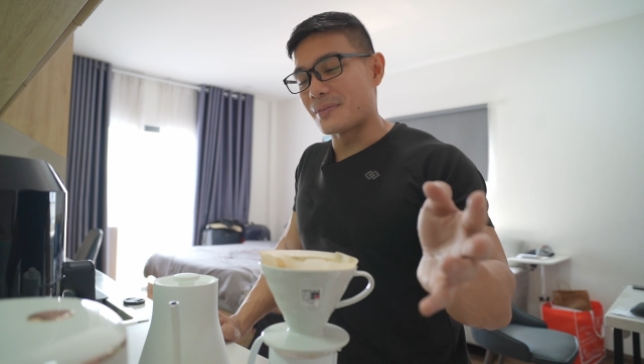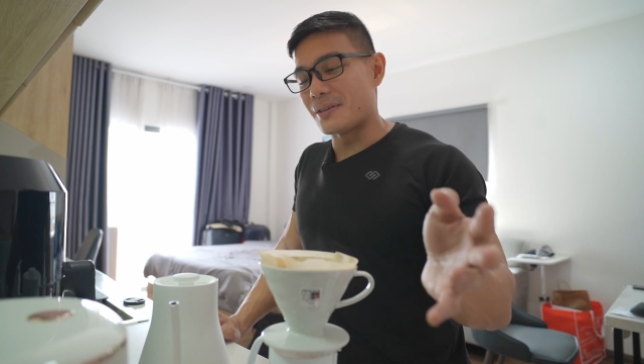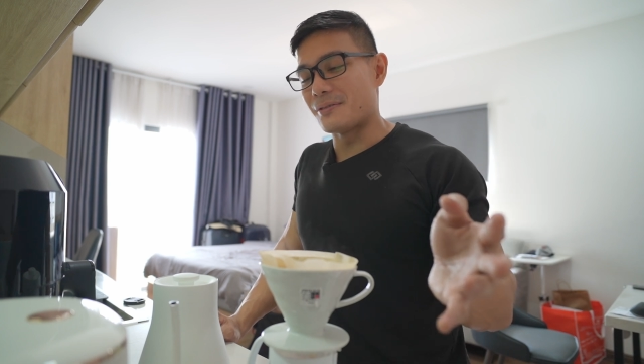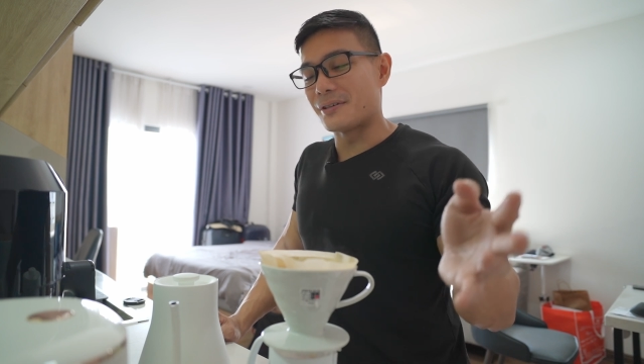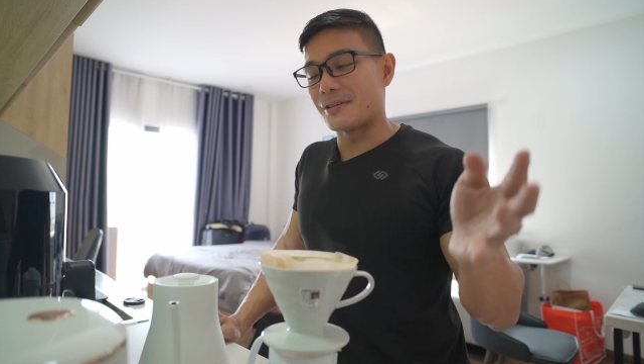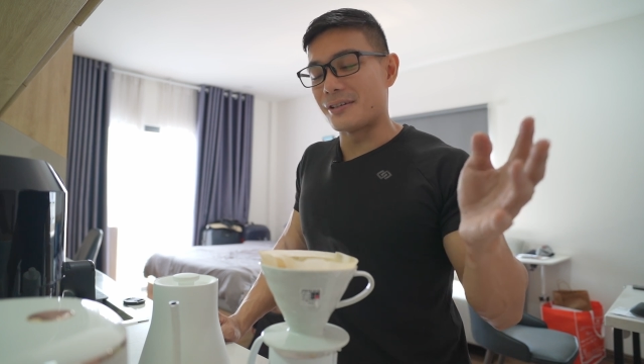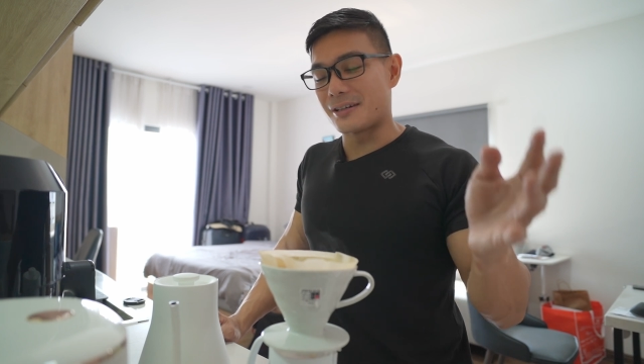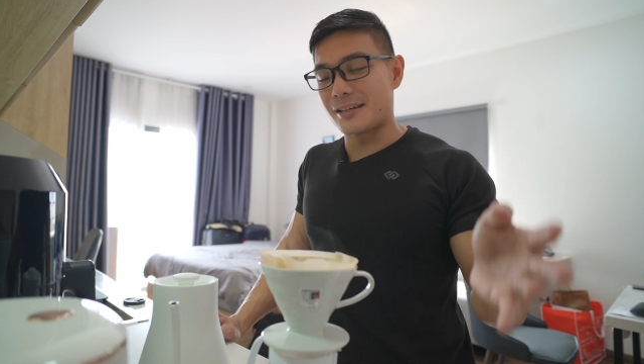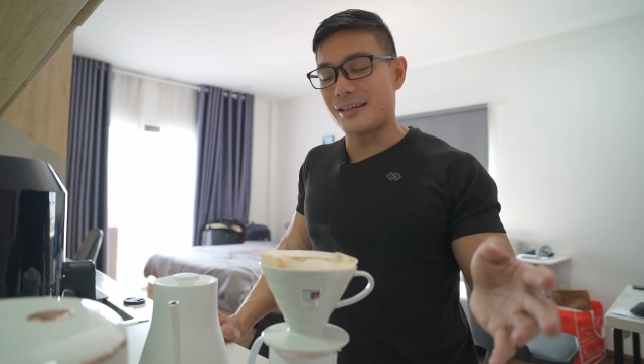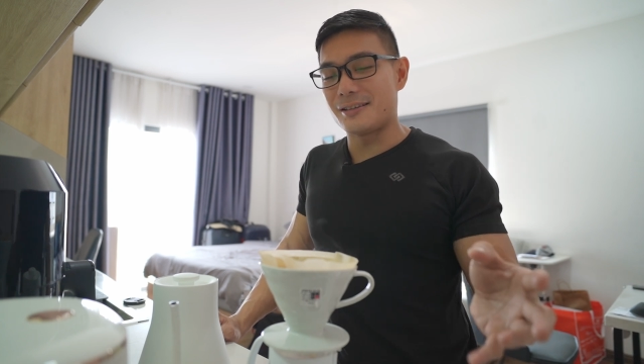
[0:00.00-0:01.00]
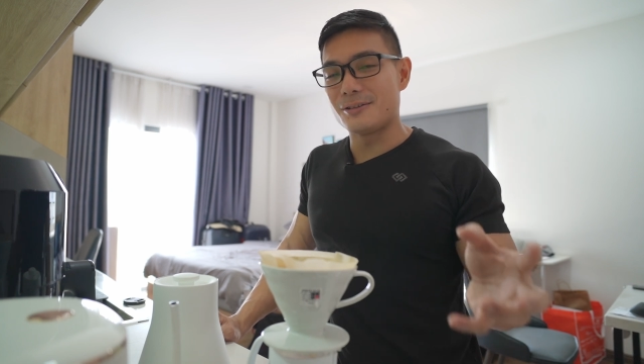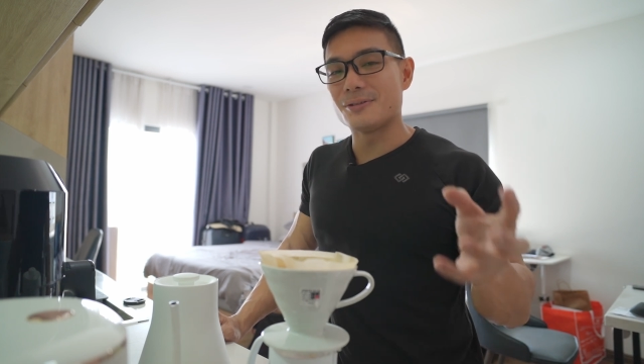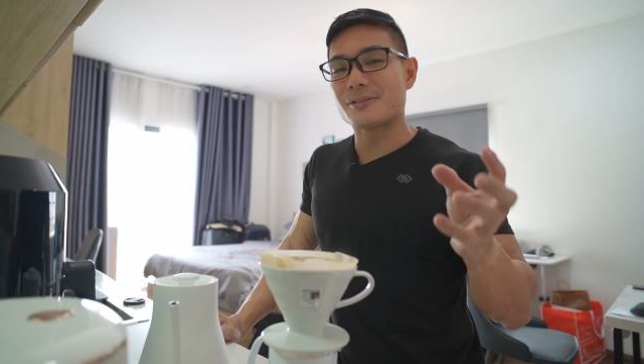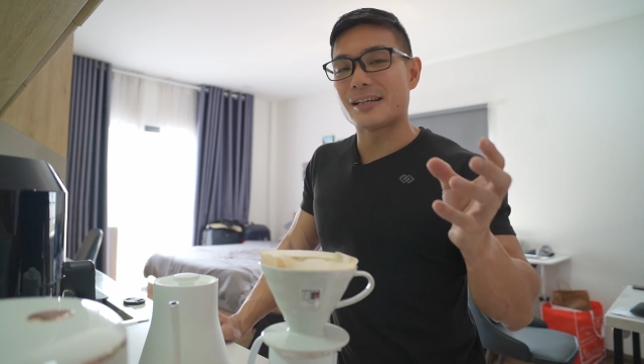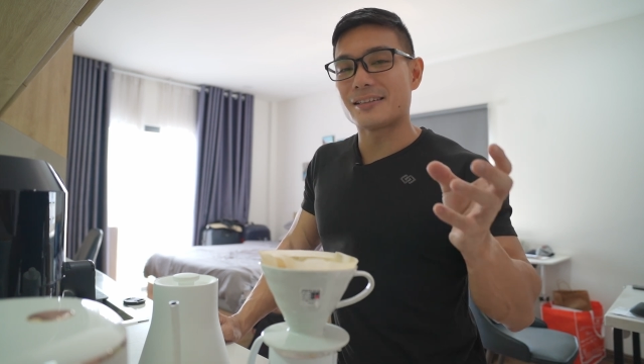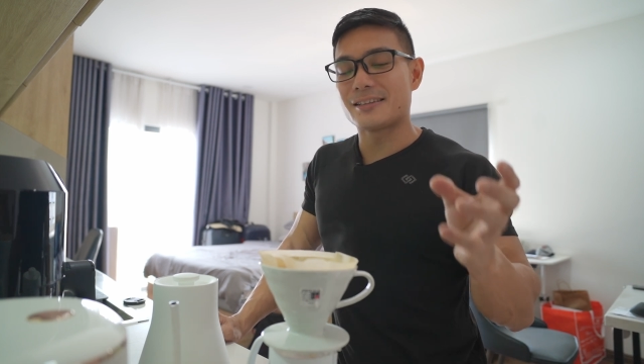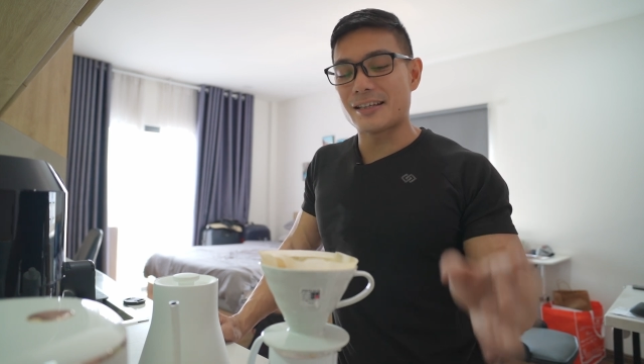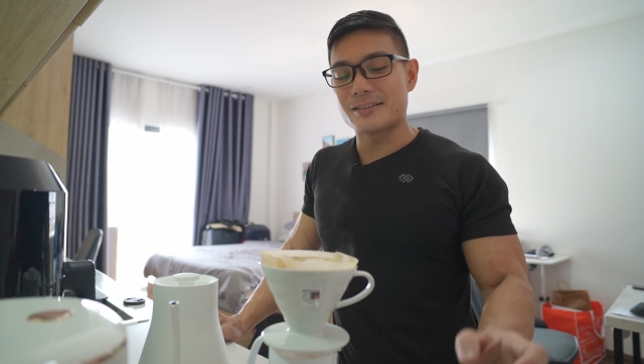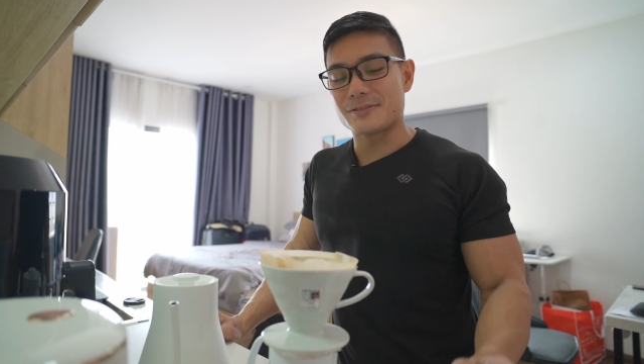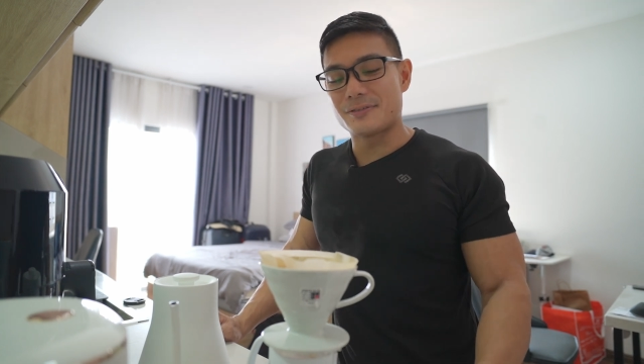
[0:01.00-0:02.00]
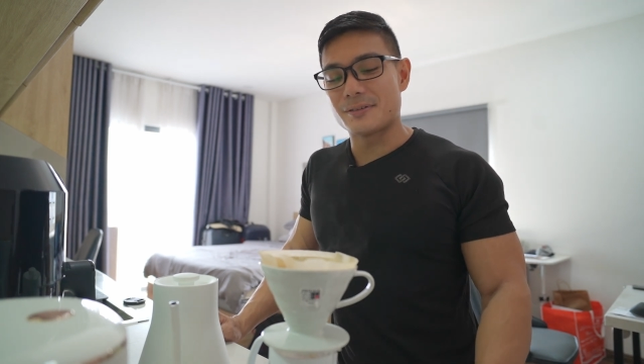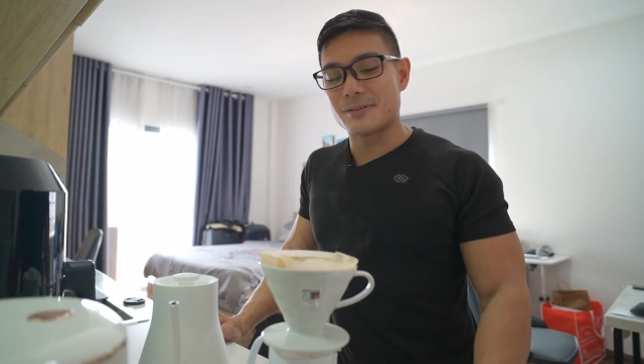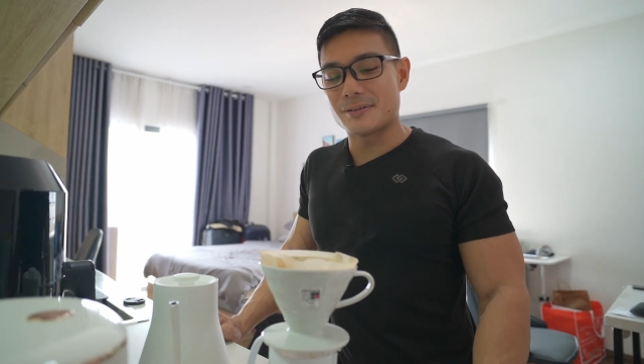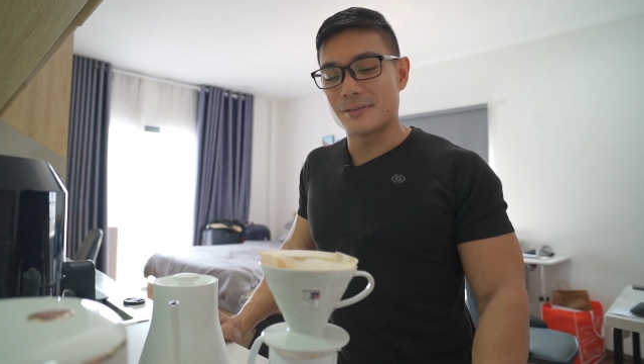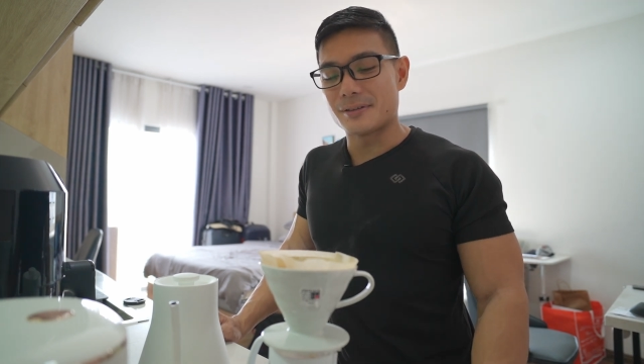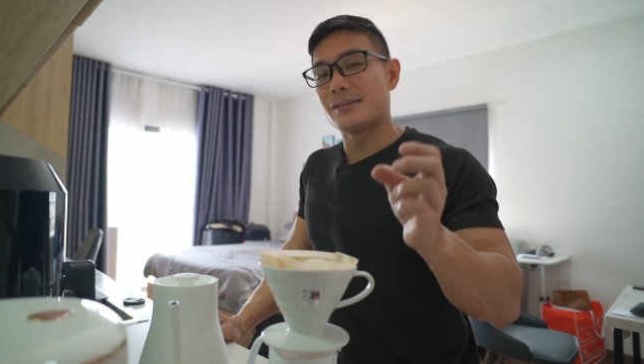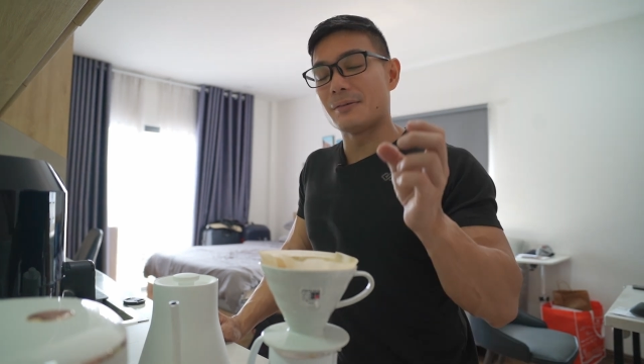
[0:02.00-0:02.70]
you're a kid, you don't like the taste of the